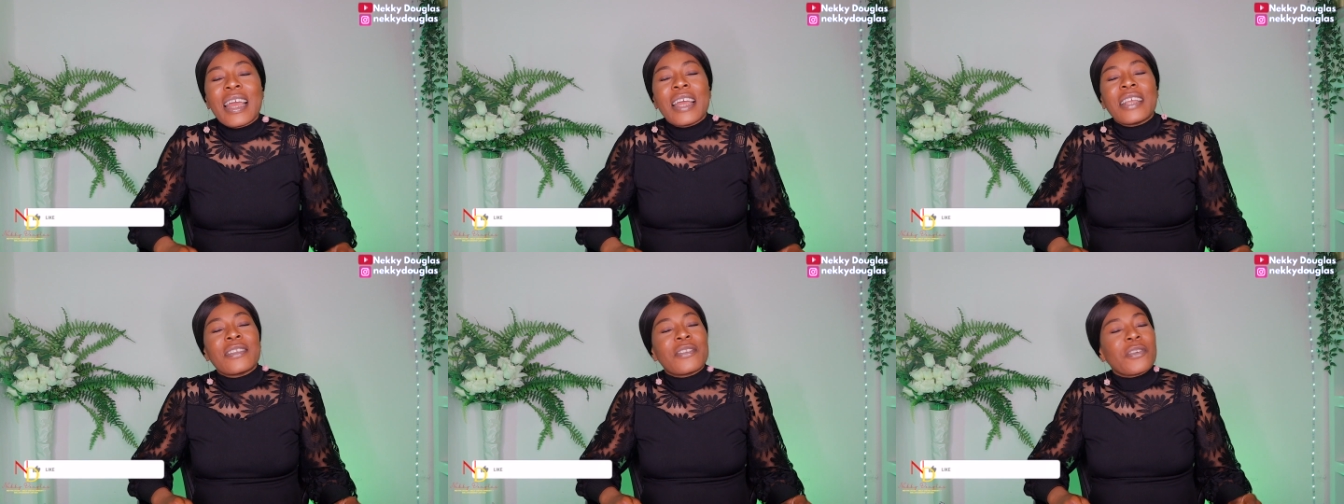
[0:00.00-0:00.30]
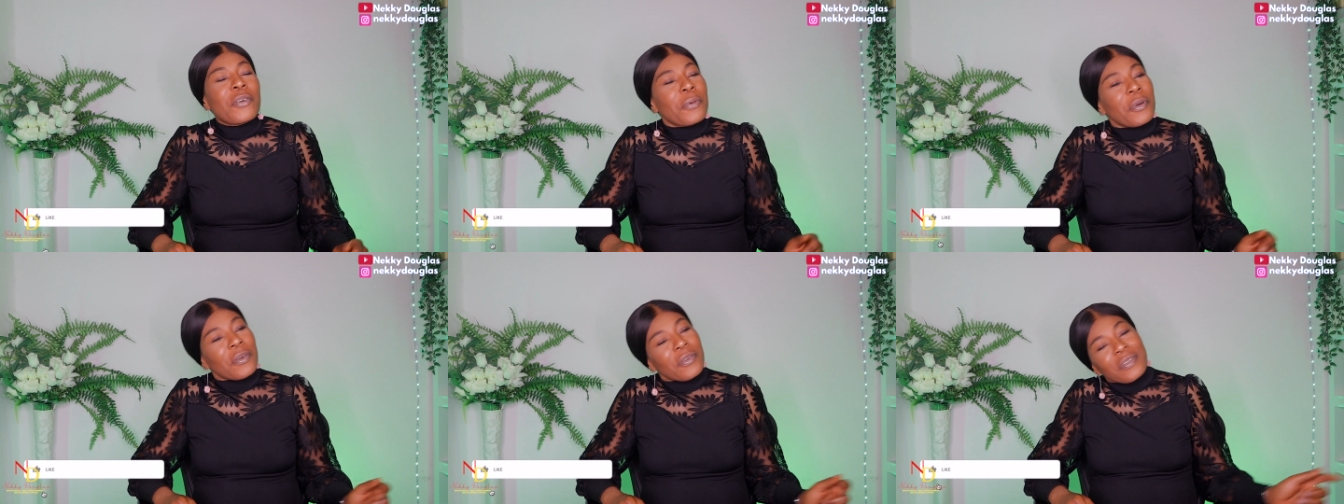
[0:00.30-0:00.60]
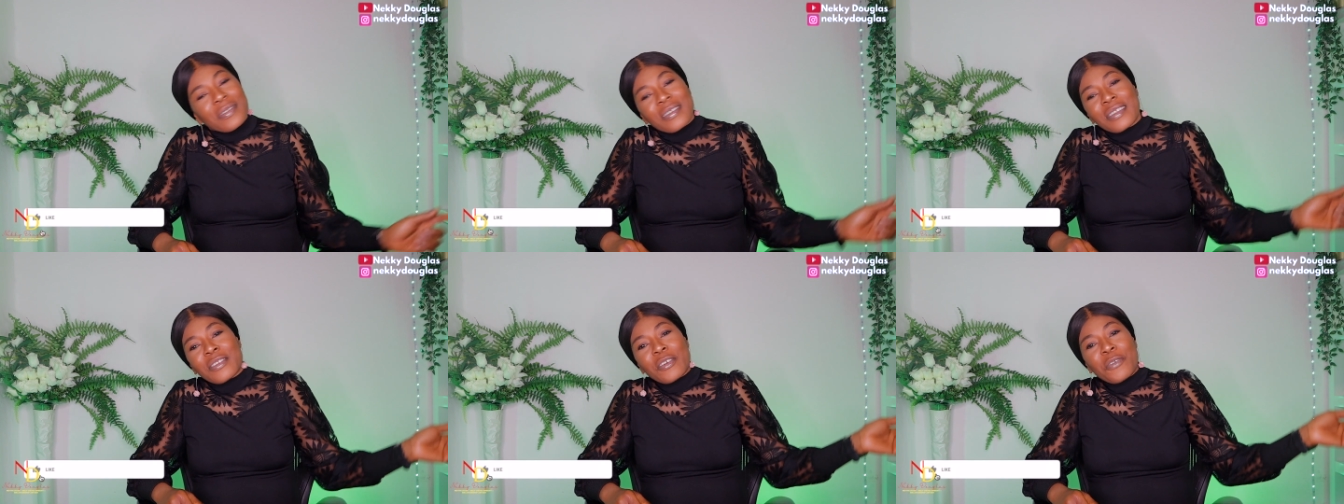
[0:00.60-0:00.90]
So,
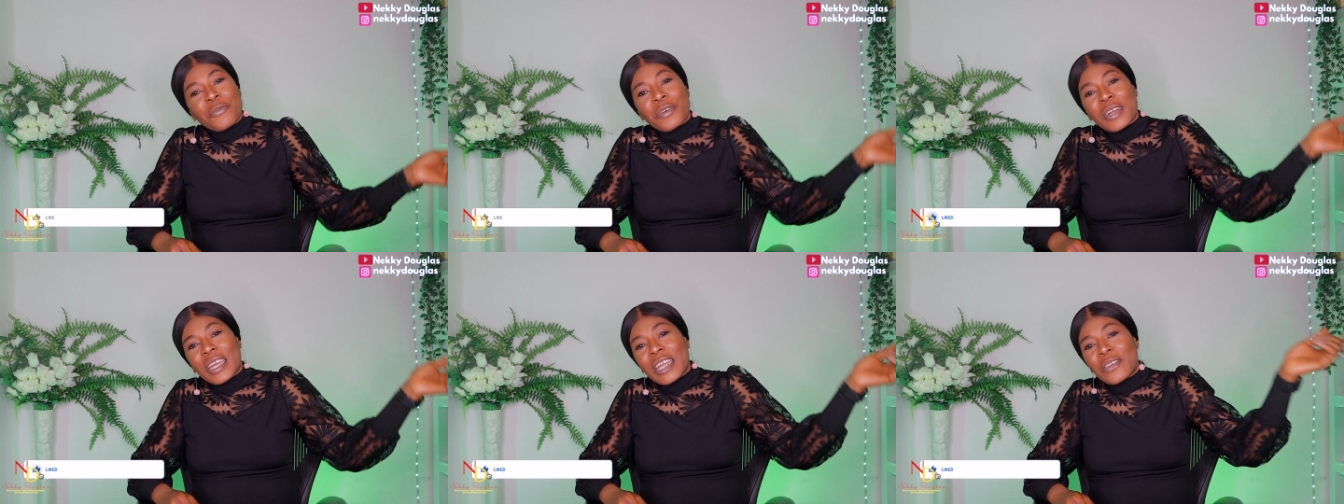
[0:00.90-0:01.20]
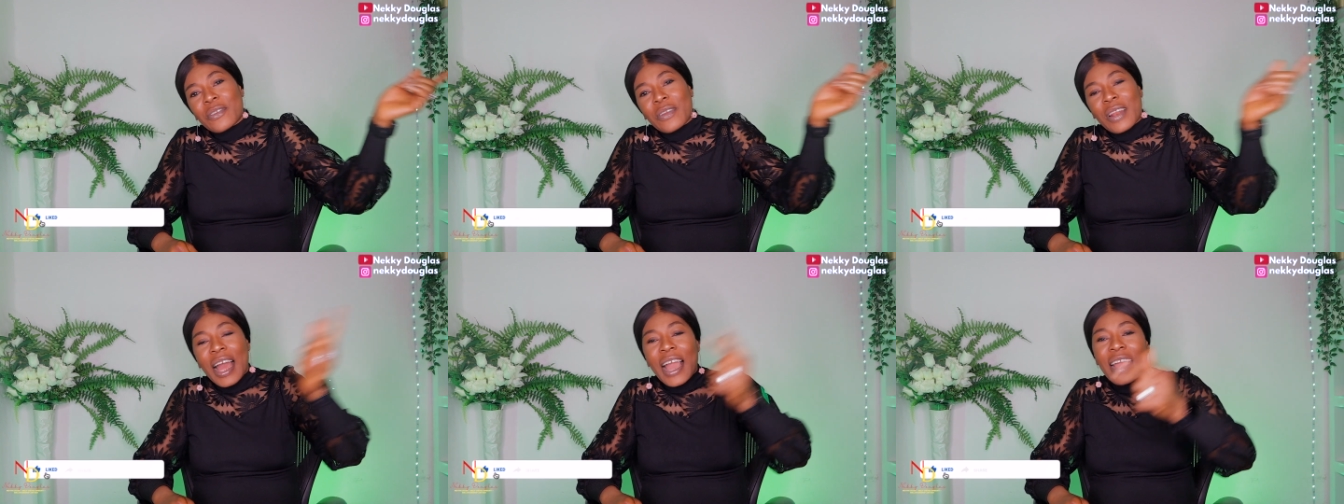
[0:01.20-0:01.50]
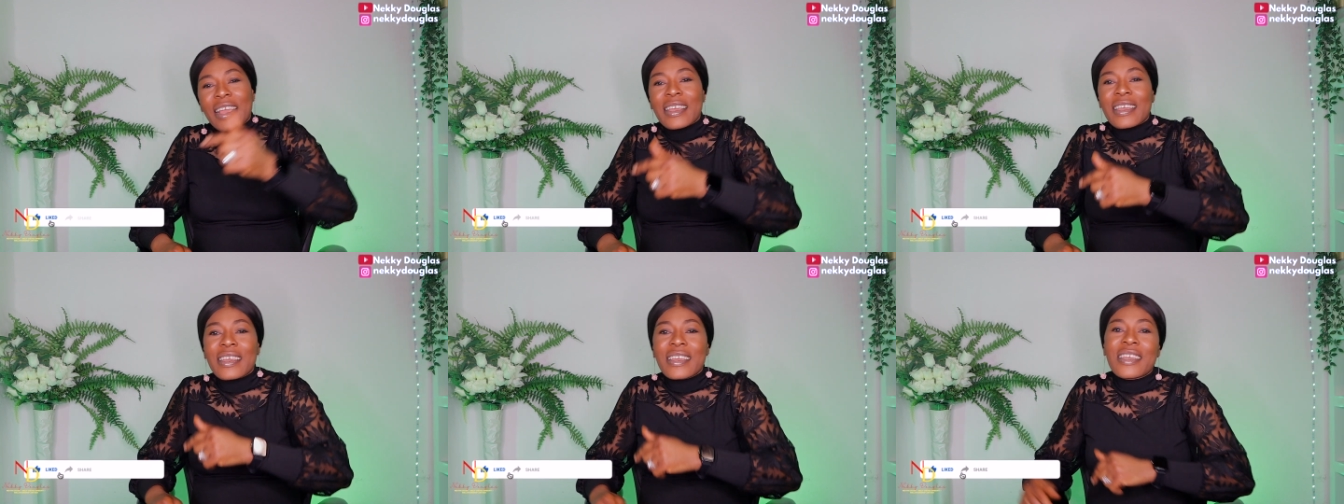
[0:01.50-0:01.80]
don't forget to
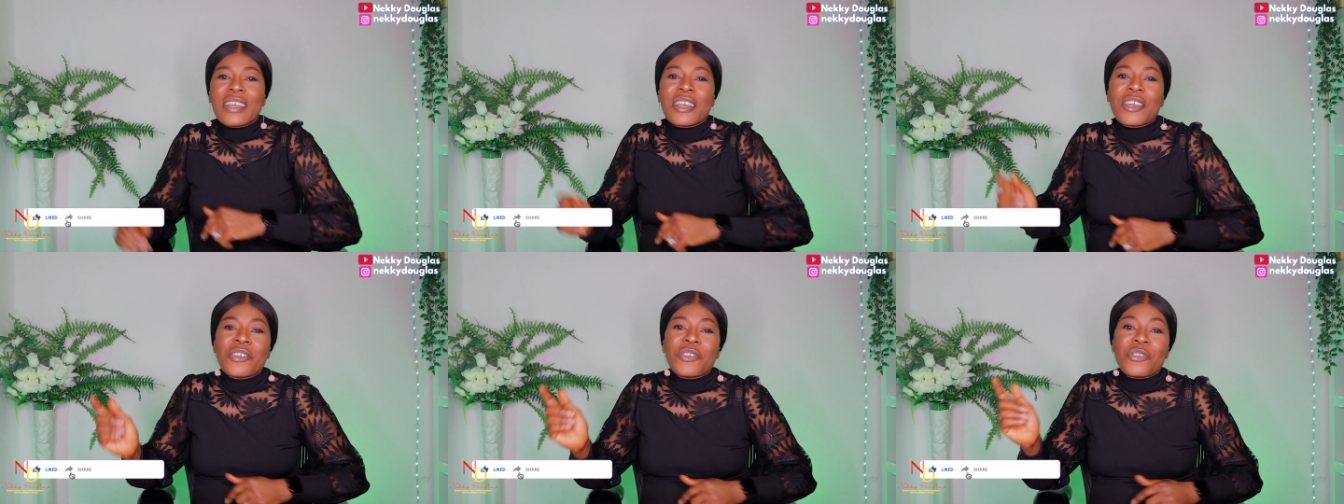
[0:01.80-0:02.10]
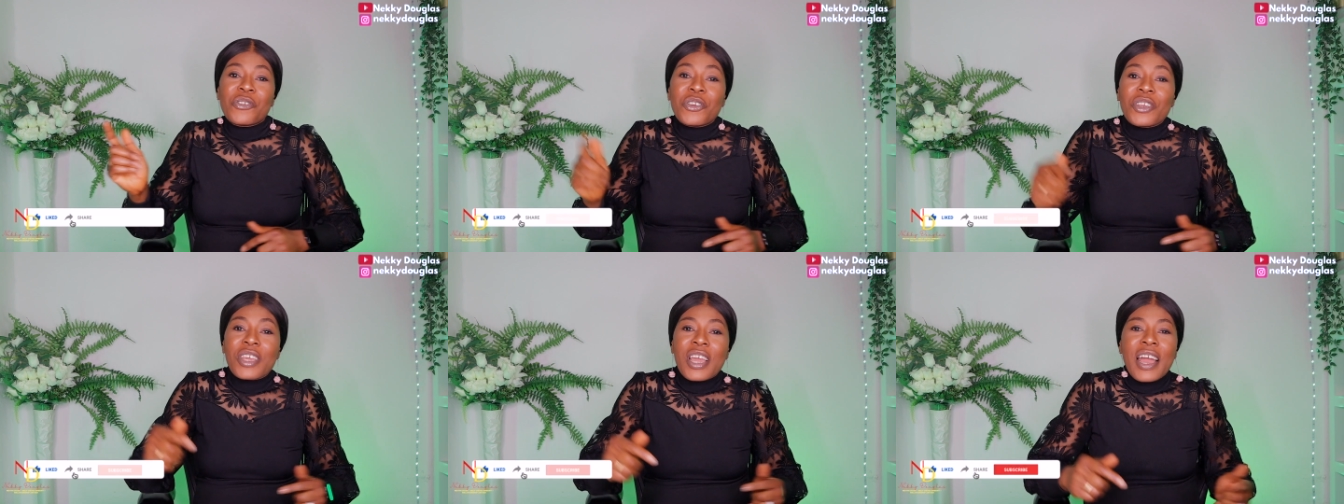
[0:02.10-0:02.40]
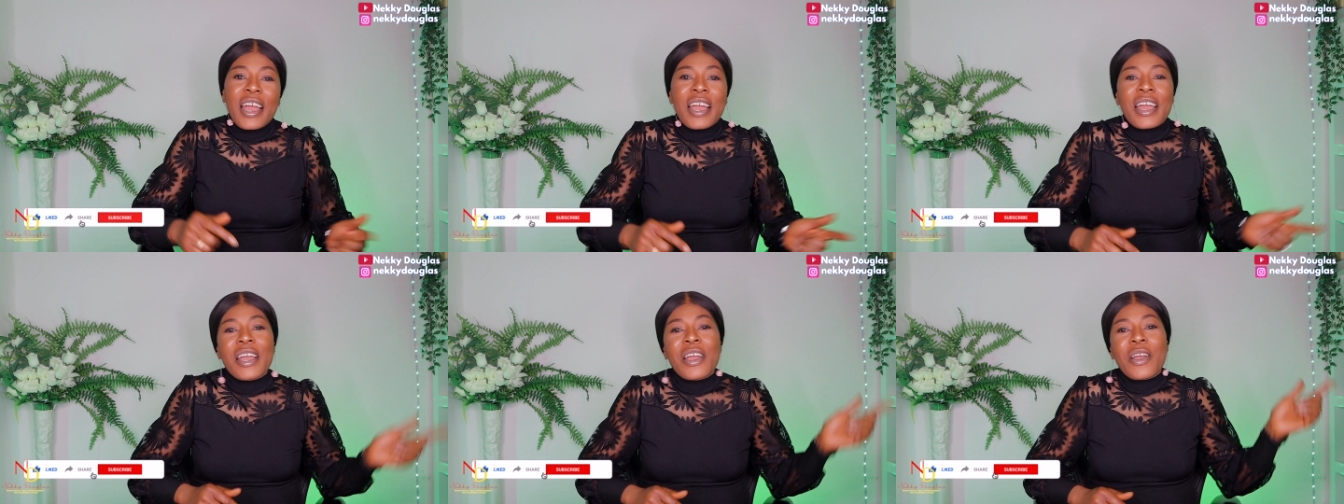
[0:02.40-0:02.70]
like,
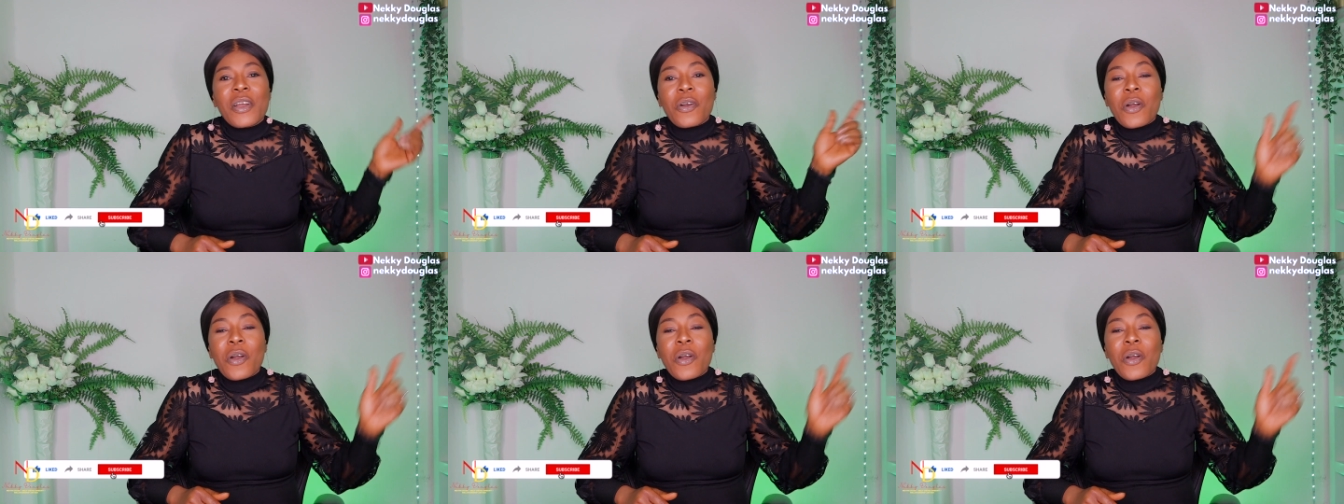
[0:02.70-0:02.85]
share,